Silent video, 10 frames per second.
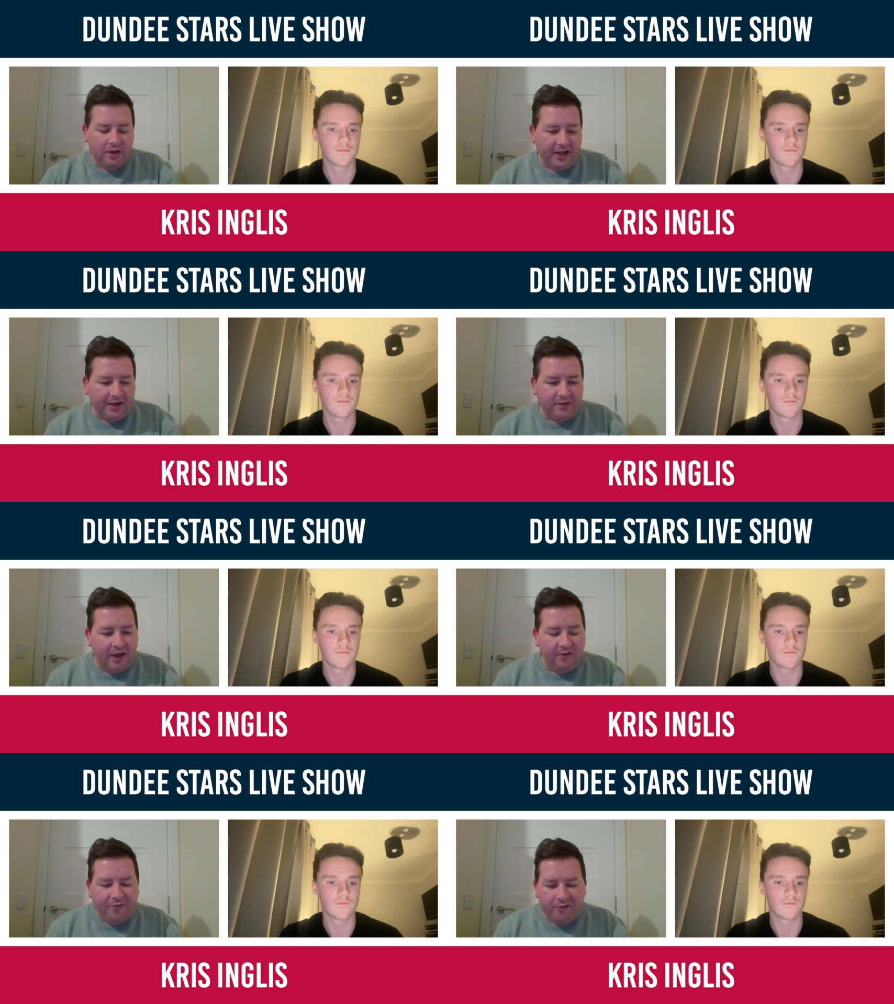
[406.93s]
Speaker 1: like
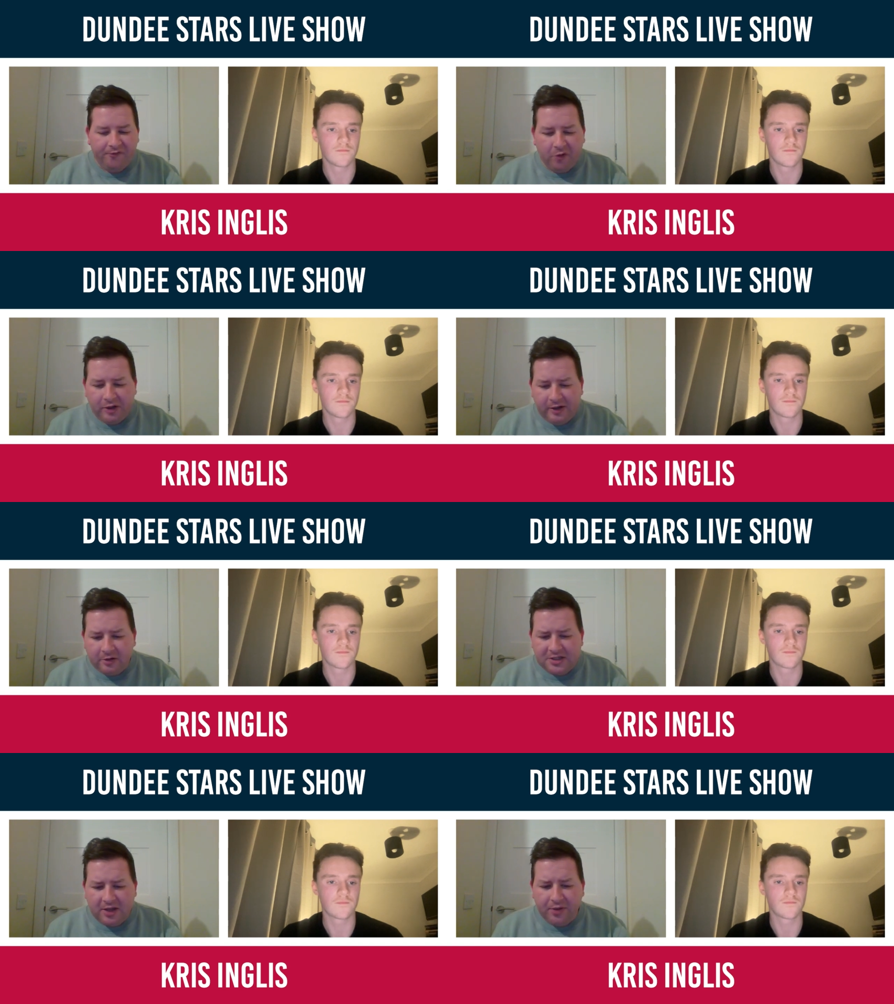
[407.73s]
that. For for
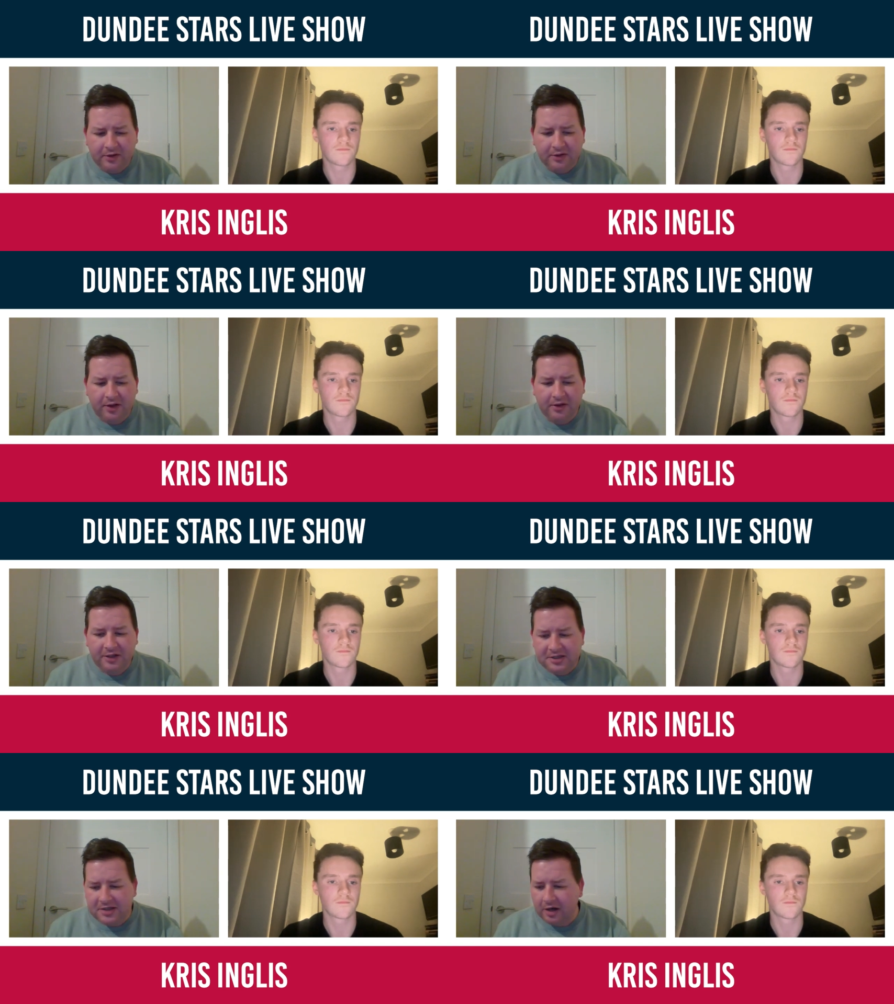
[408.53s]
years, I think the
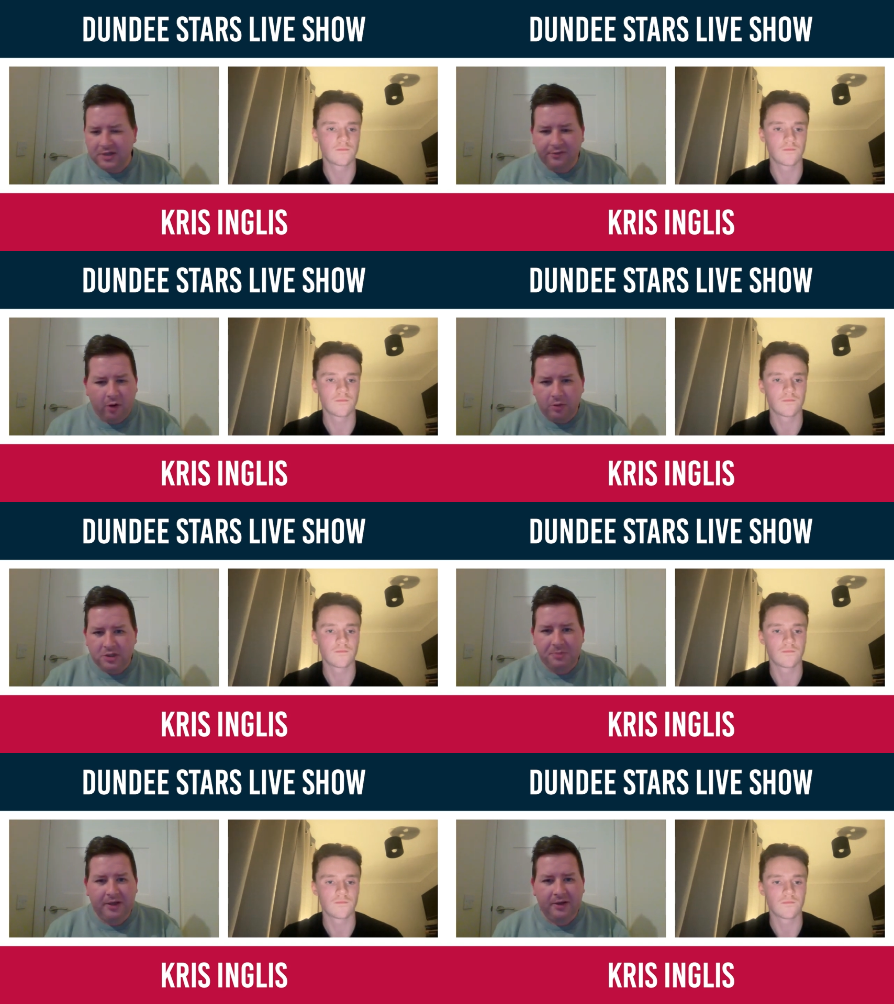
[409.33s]
Dundee Stars have
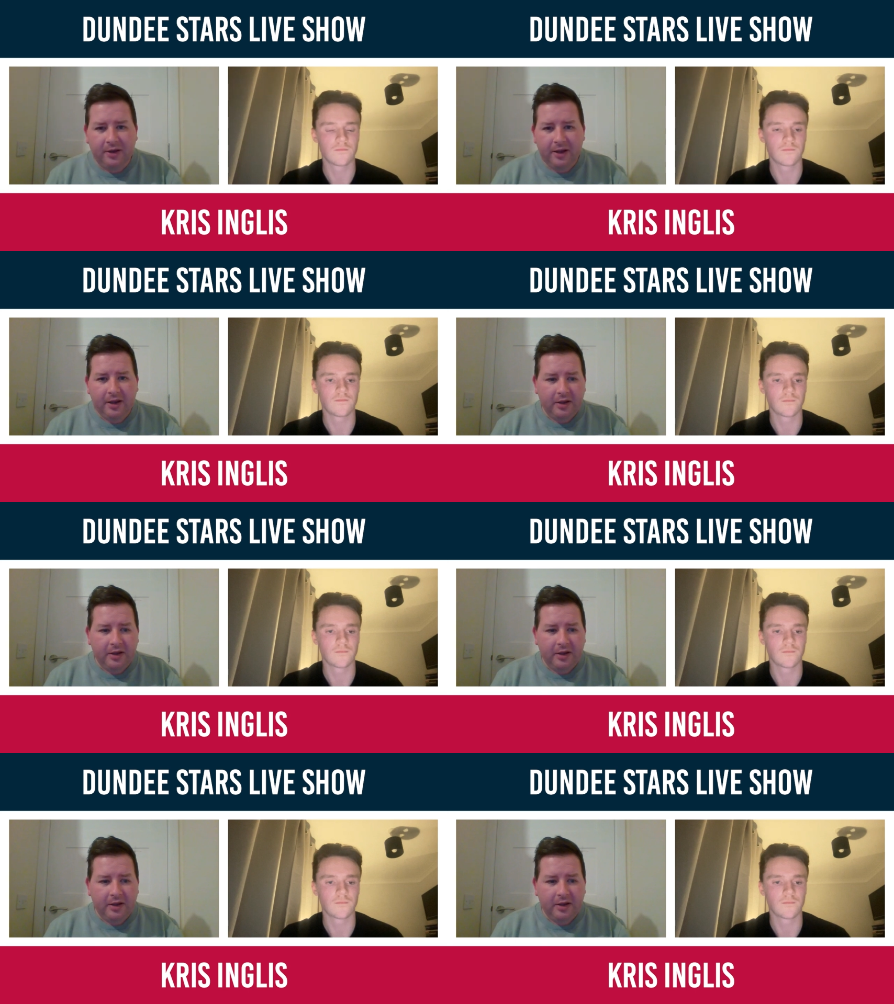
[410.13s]
always been.